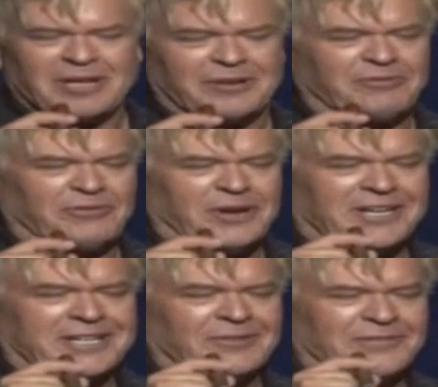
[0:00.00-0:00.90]

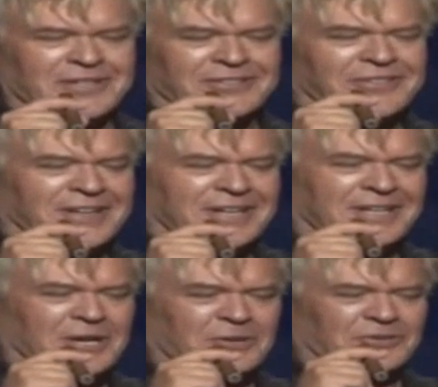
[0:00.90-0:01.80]
Fuck, if this thing
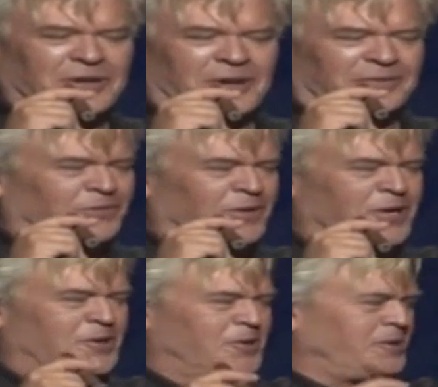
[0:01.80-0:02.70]
goes off-road,